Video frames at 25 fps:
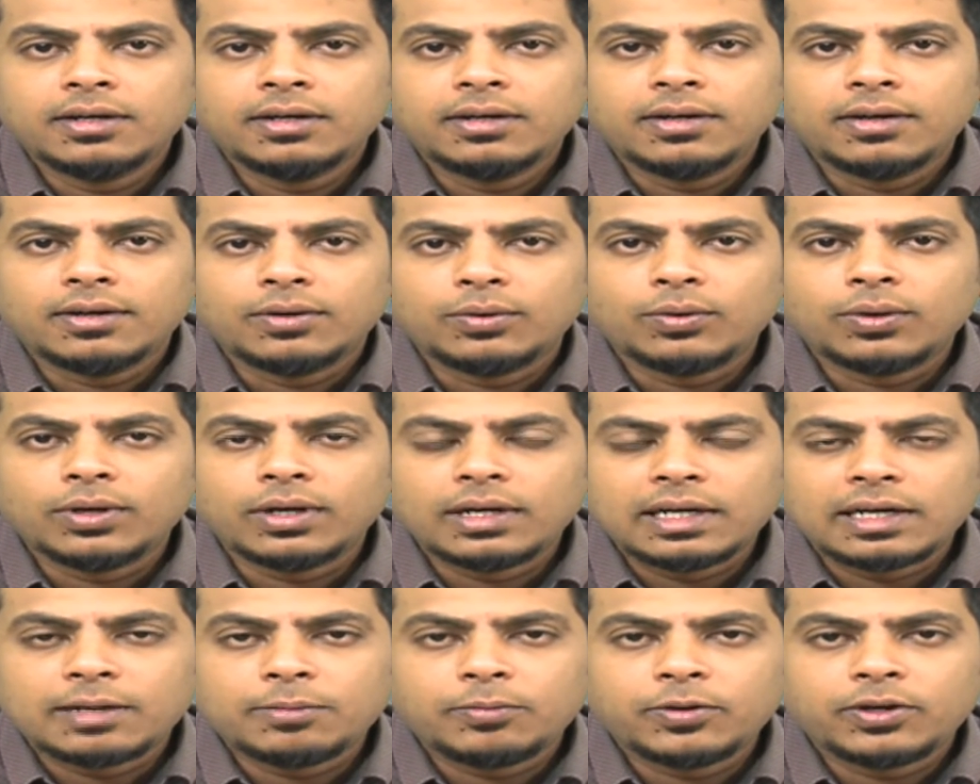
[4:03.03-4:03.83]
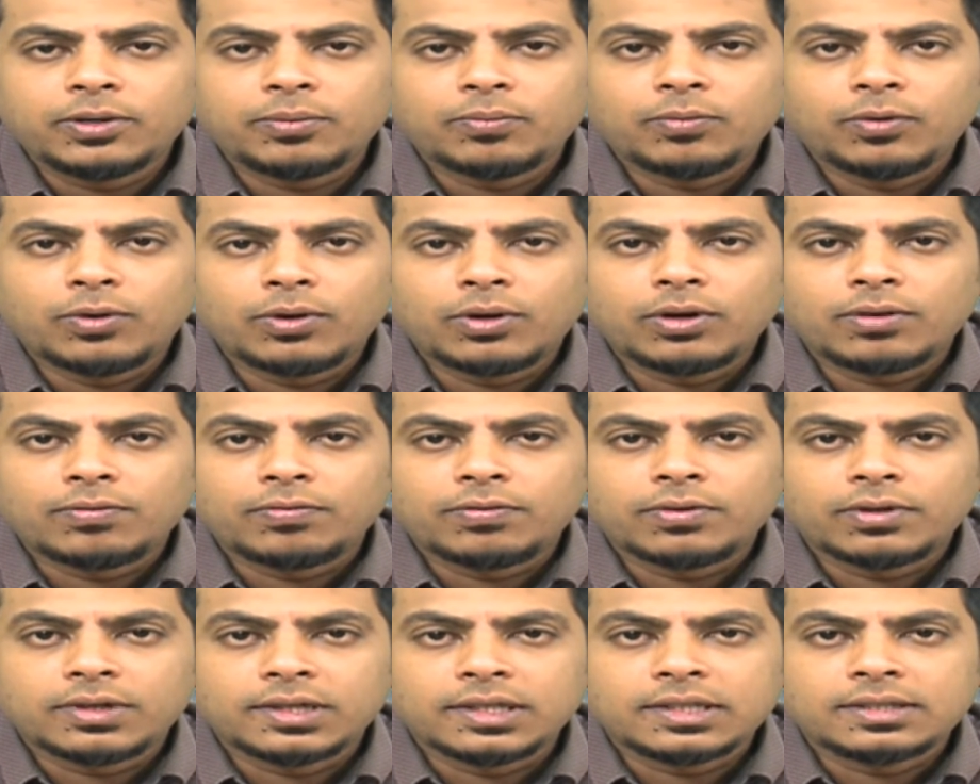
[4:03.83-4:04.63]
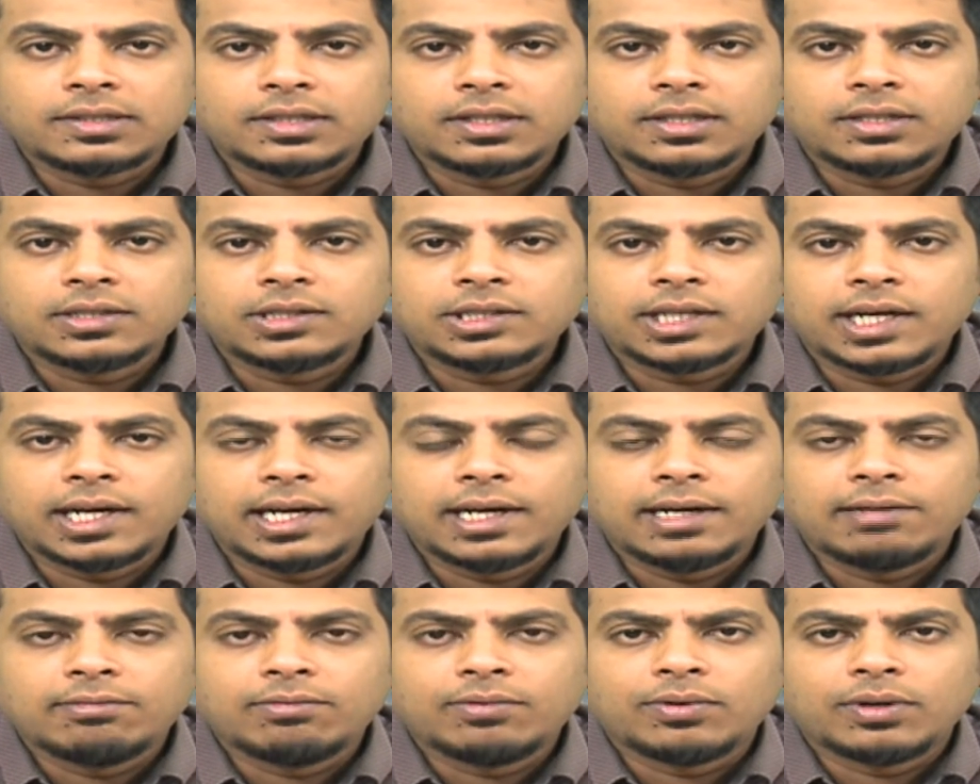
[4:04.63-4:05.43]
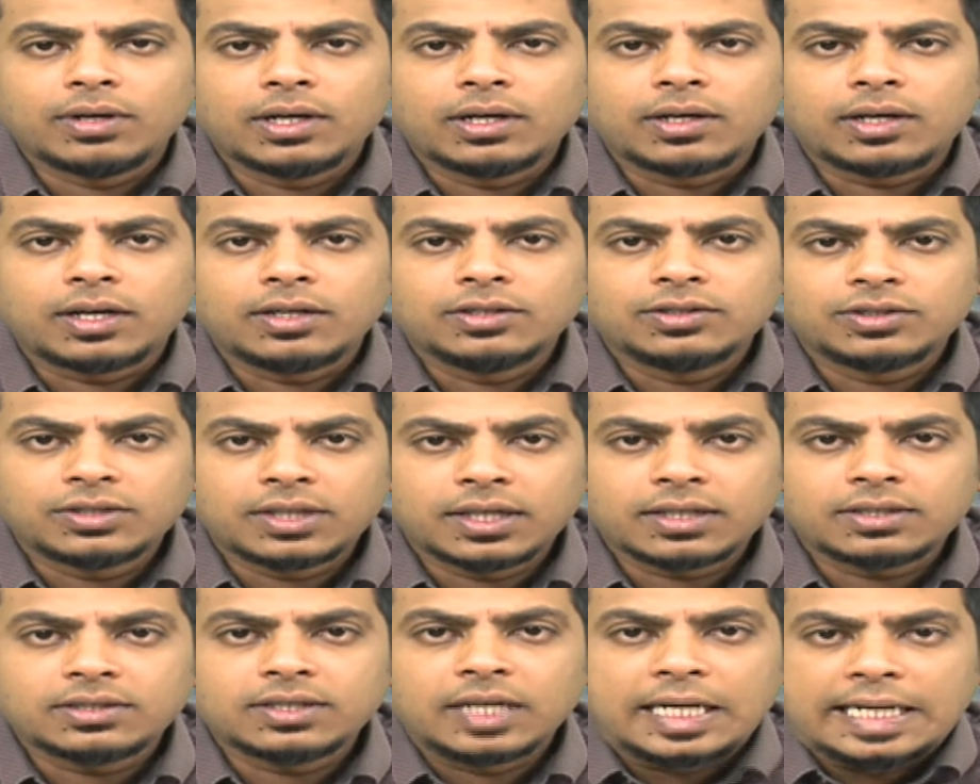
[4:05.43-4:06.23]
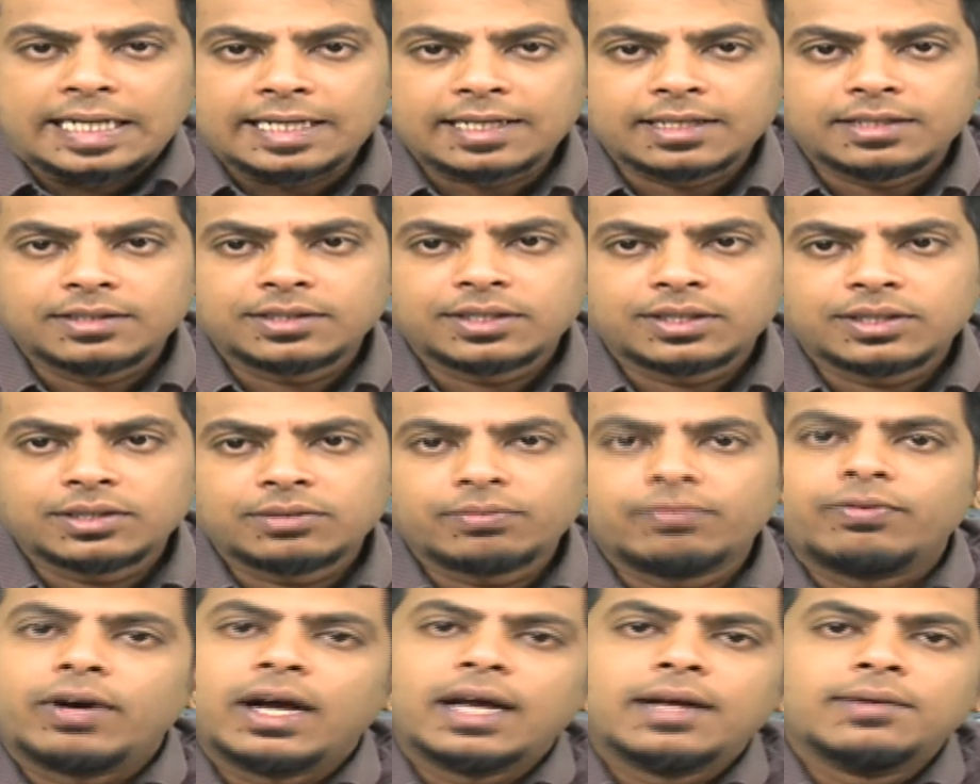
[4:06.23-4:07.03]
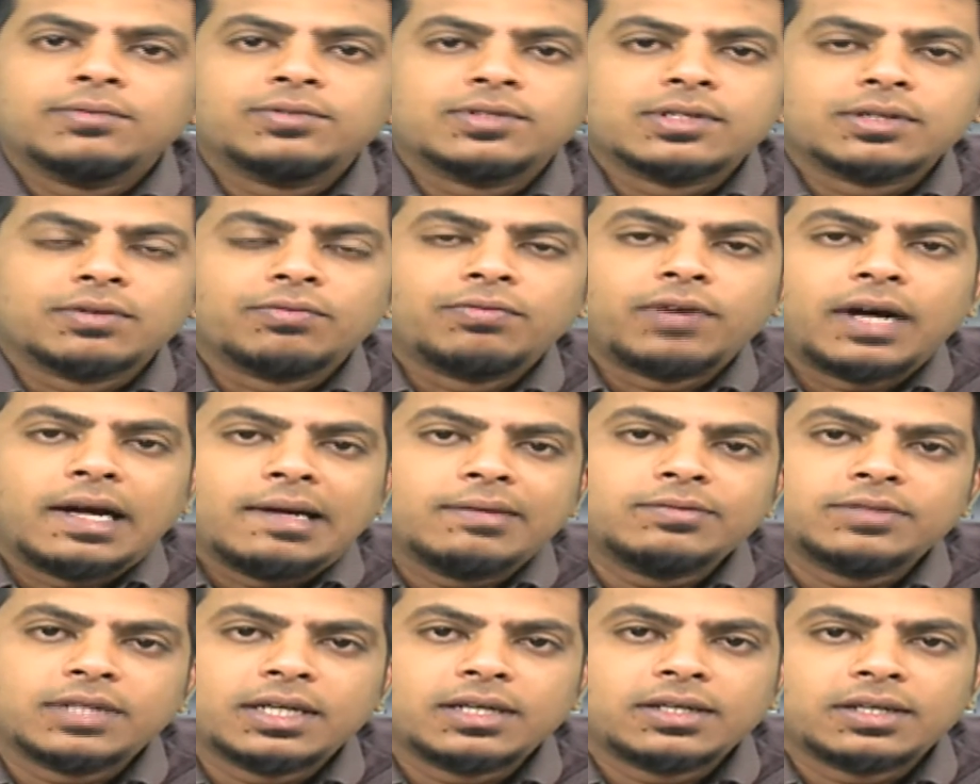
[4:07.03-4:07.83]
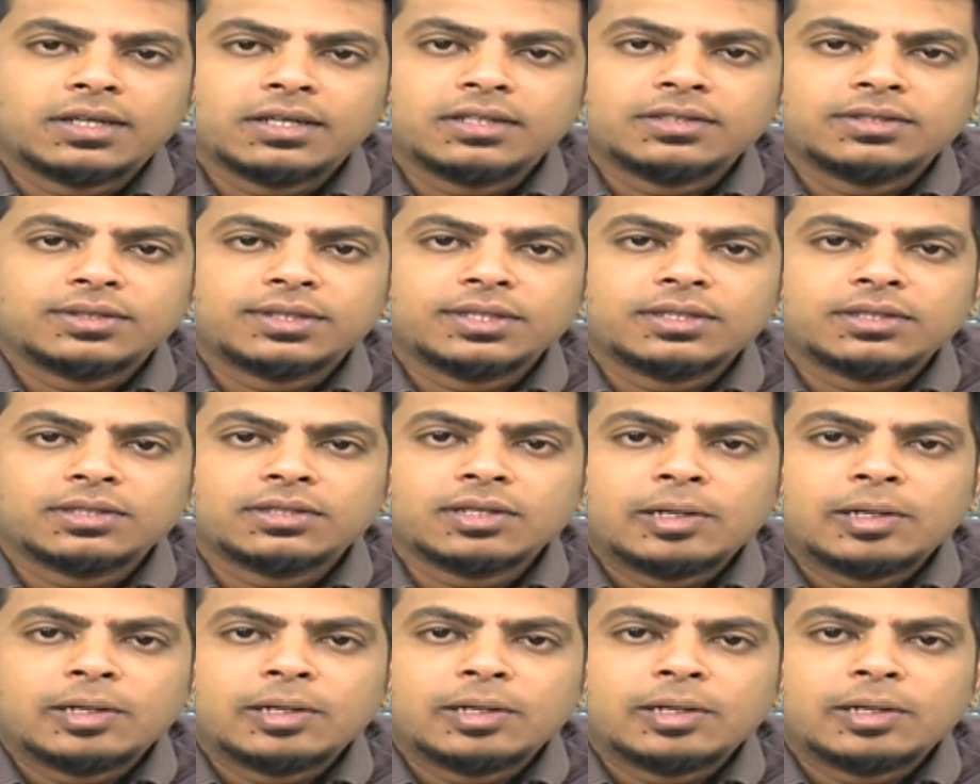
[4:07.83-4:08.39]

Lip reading: do a little bit more of a research and construct sentences, five sentences